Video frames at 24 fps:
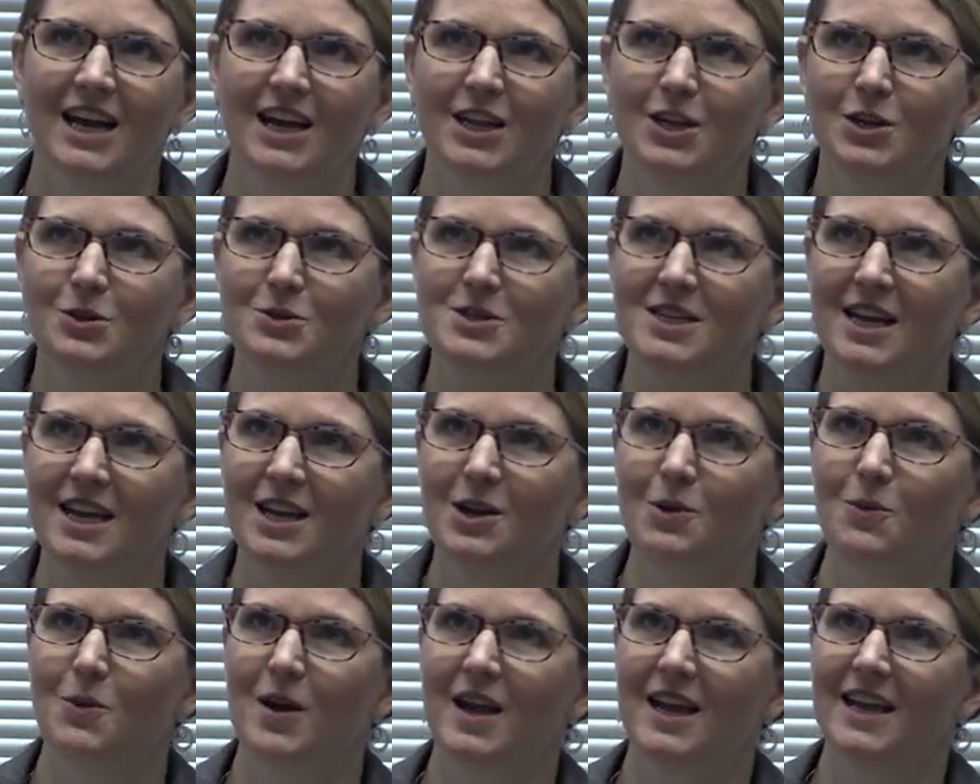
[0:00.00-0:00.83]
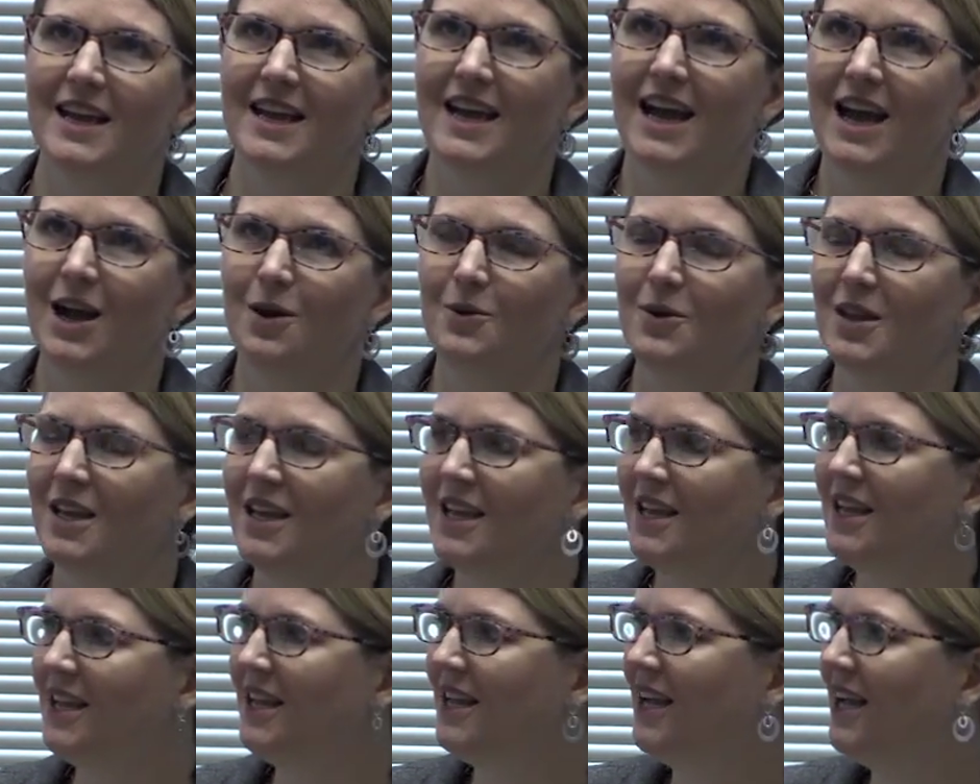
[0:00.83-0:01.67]
When you take Wake
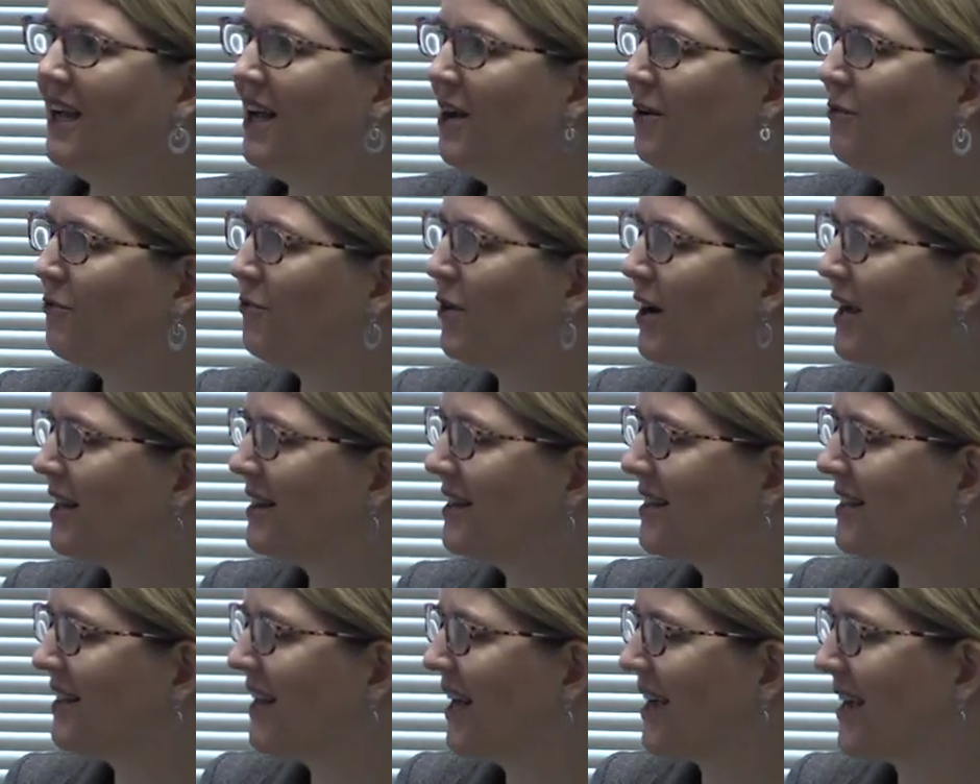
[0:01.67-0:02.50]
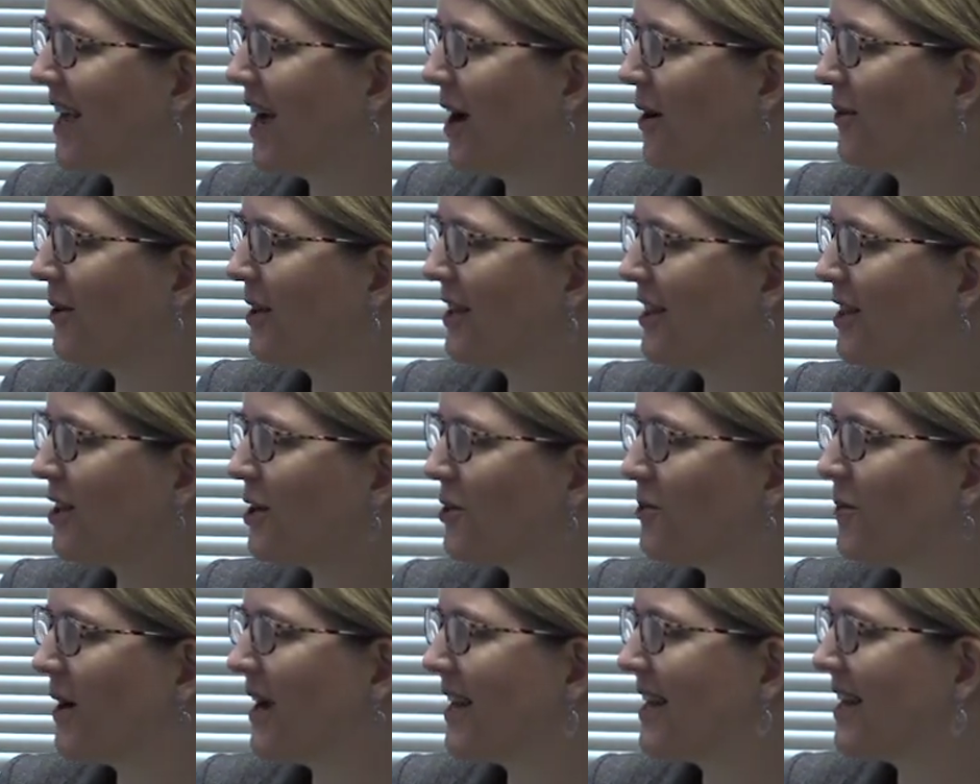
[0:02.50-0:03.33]
County, Franklin County, that
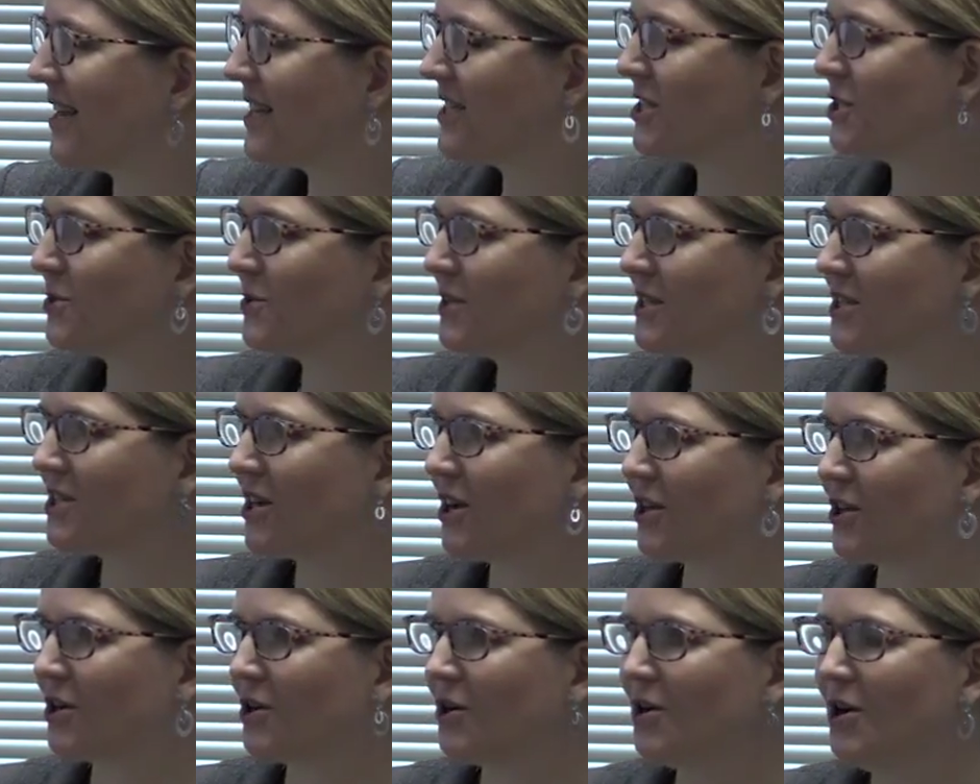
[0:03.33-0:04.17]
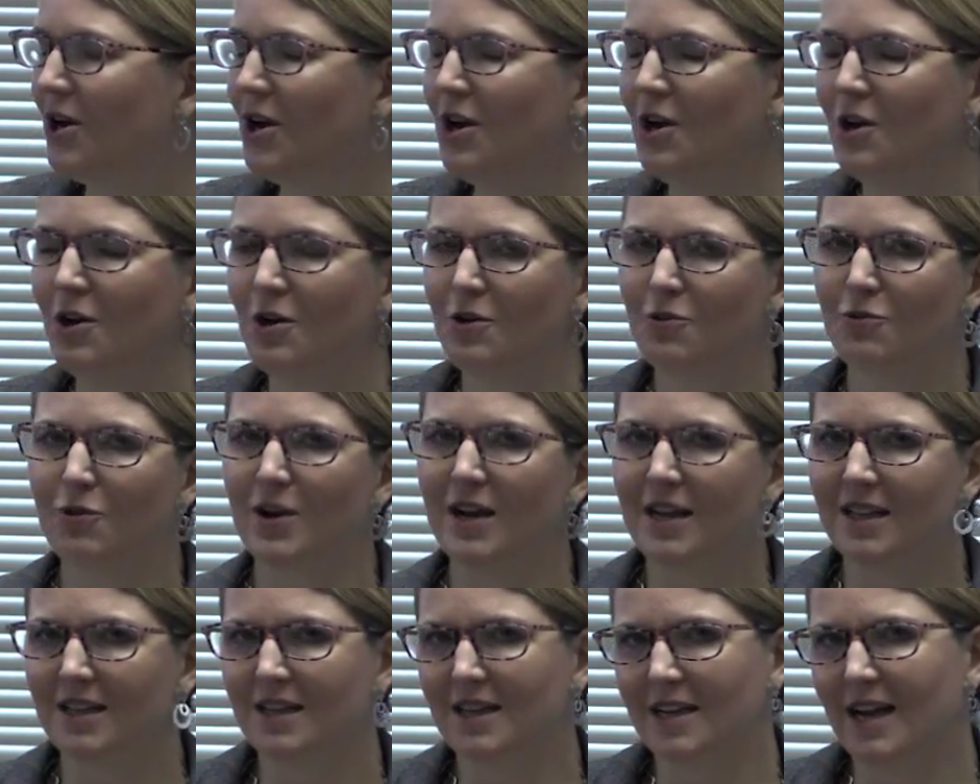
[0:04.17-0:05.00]
are right next to each other,
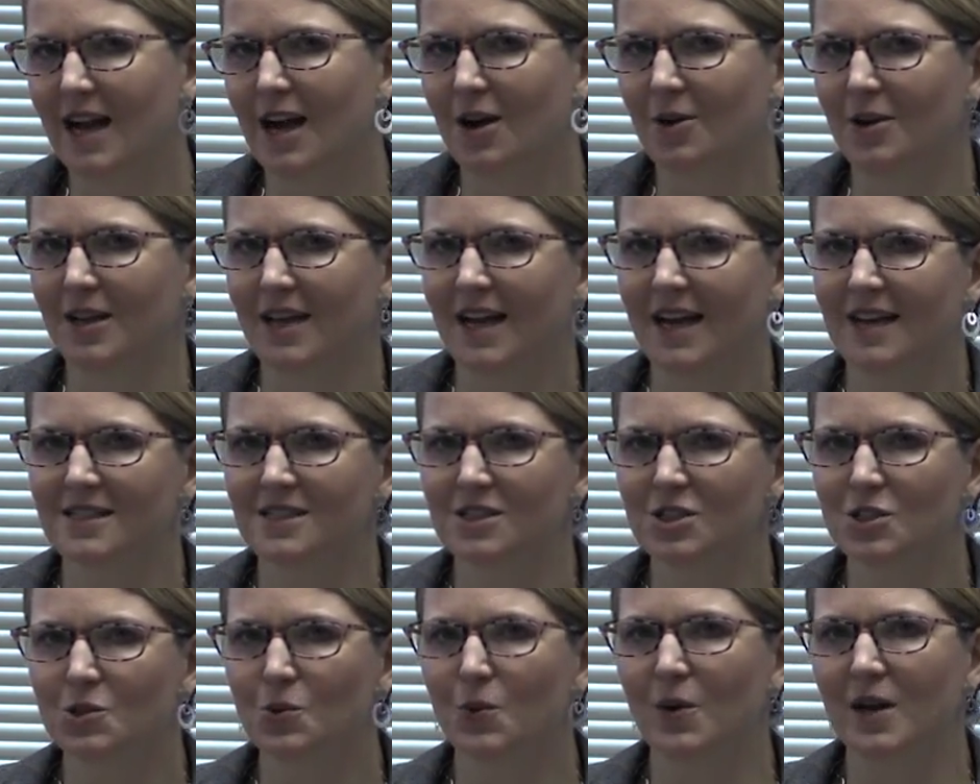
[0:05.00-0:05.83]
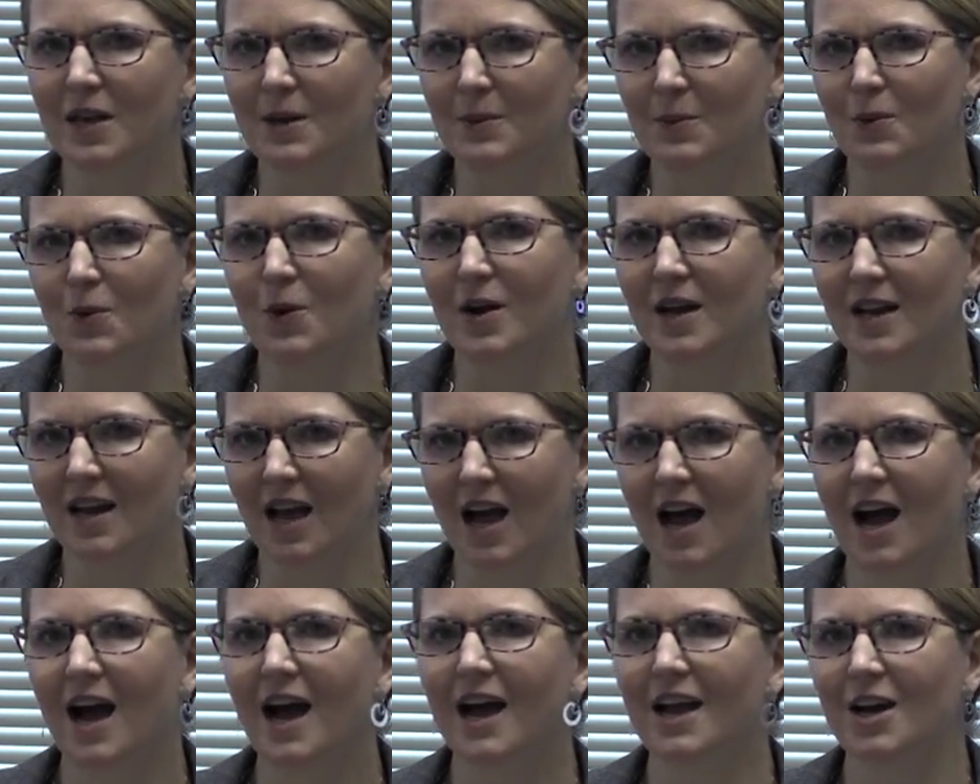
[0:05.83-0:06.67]
Franklin County has a 20-point
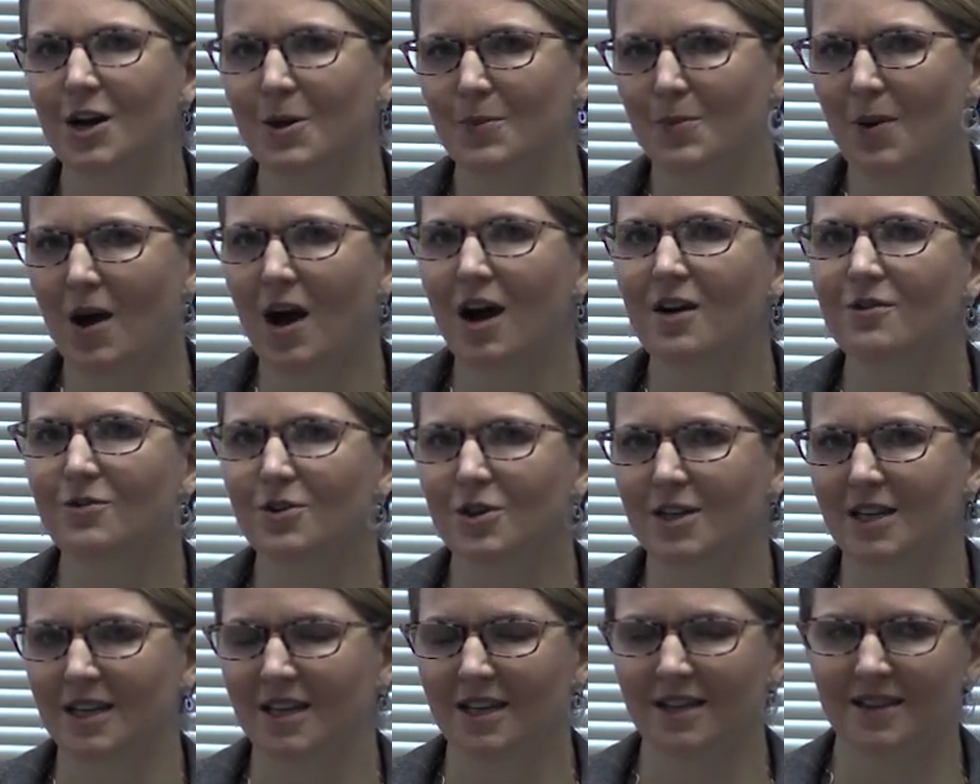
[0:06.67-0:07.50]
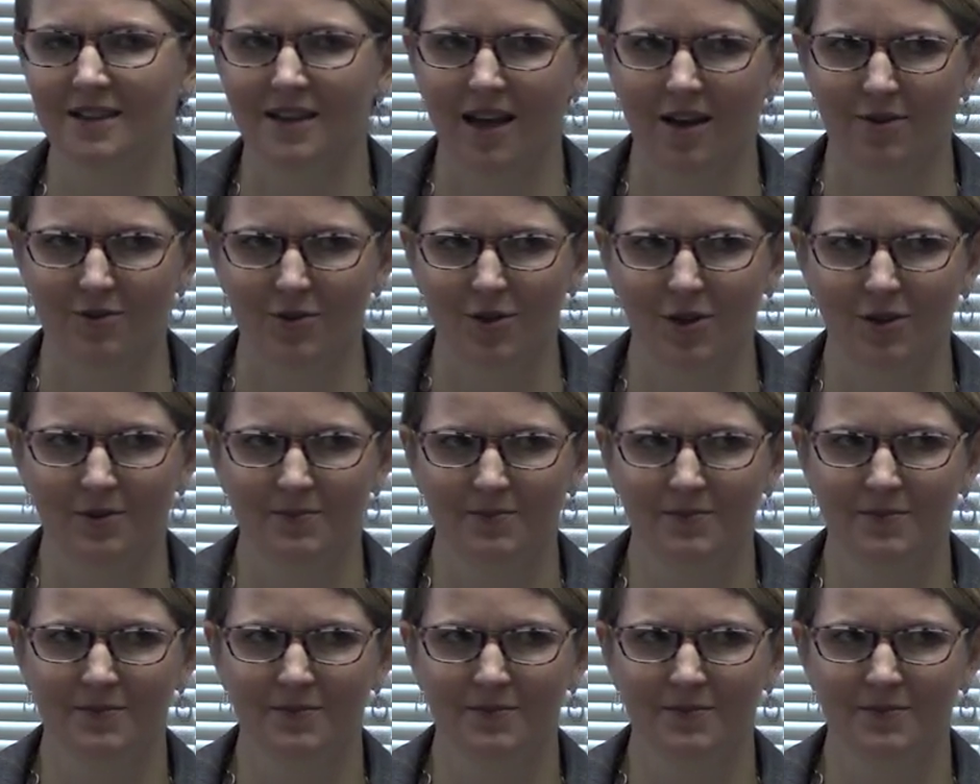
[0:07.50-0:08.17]
higher poverty level.